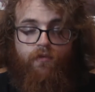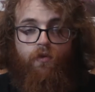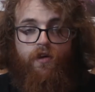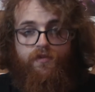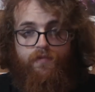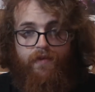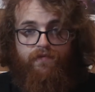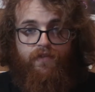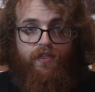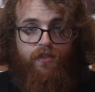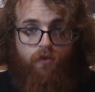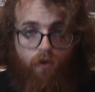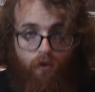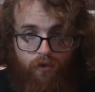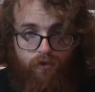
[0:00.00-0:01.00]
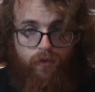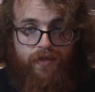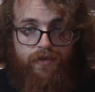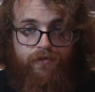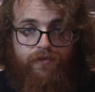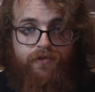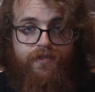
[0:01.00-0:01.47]
and watch my video all the way
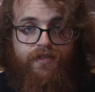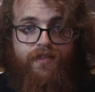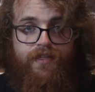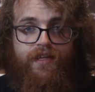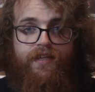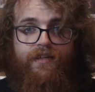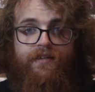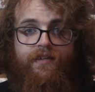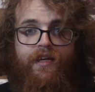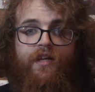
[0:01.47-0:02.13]
through to the end.